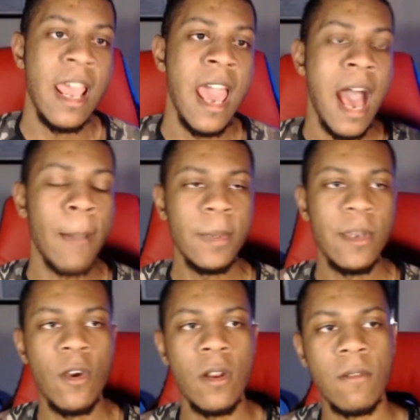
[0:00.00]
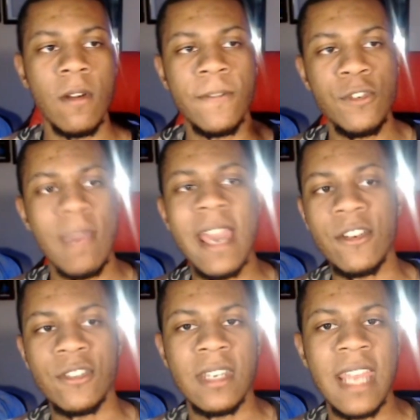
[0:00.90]
I'm going to be going over a few
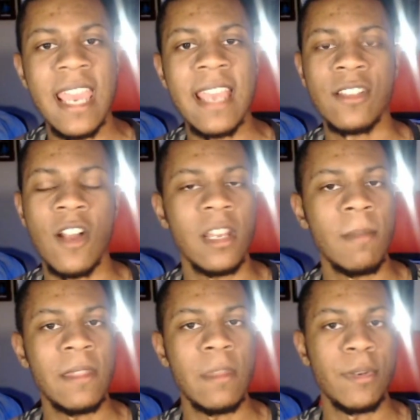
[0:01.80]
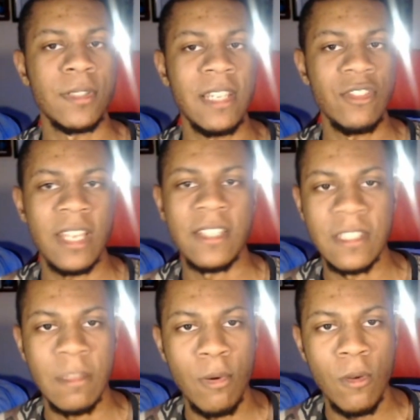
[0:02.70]
banners today, talking about the percent chances
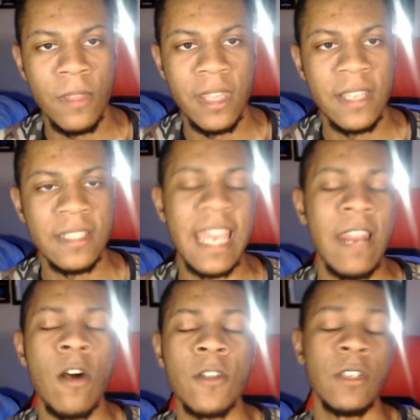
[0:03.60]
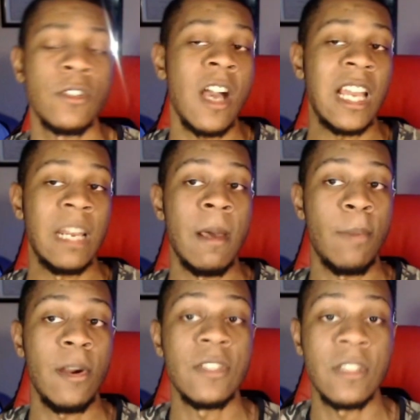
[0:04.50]
to pull things, and also talking about
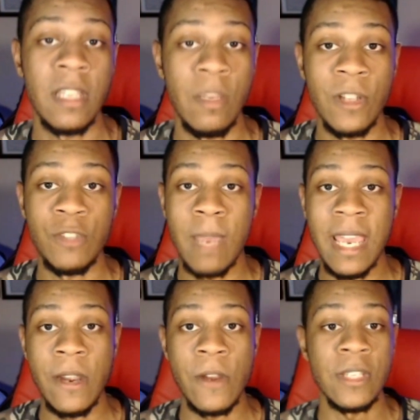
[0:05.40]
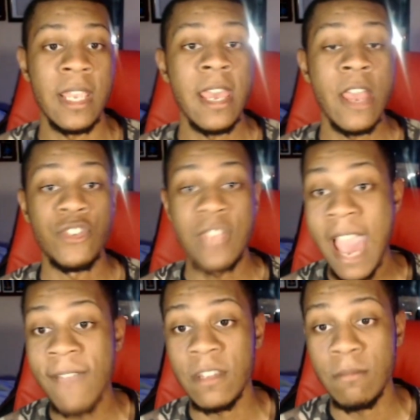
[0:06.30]
personally which banners
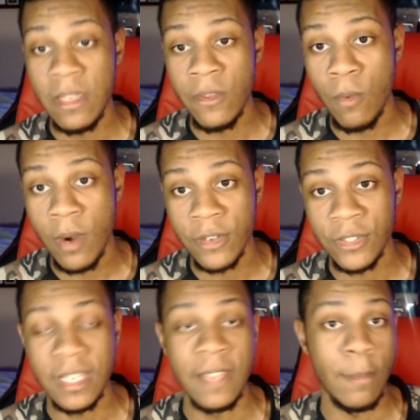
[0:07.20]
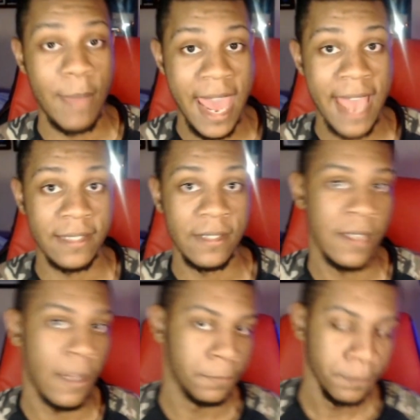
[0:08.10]
shafted me the worst in the past. So